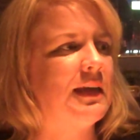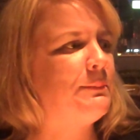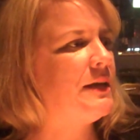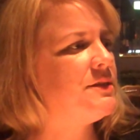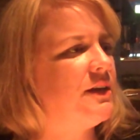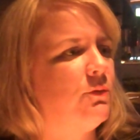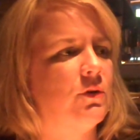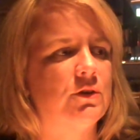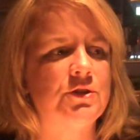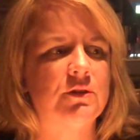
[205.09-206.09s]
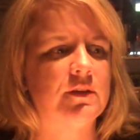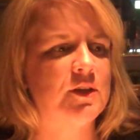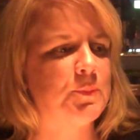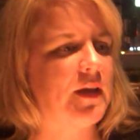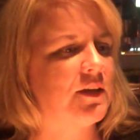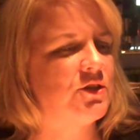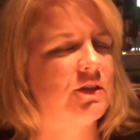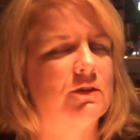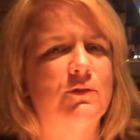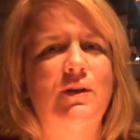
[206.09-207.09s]
They may say 1 or 2 things back to
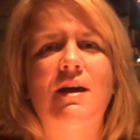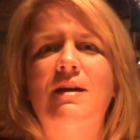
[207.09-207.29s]
you.